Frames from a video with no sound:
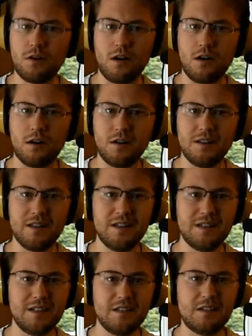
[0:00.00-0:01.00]
on
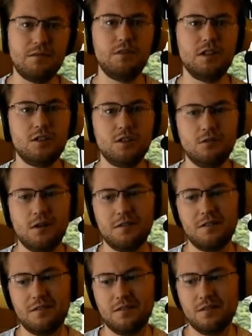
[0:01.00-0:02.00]
the
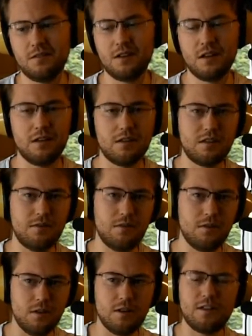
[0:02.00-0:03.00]

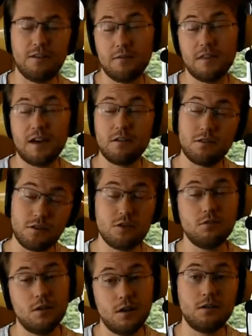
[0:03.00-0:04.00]

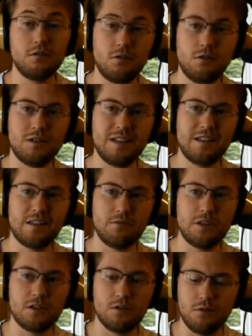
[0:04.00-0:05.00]
D7200 or
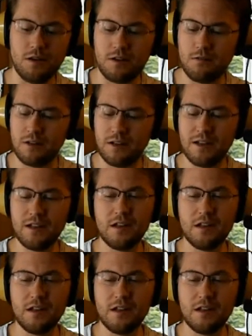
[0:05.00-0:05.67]
D7200,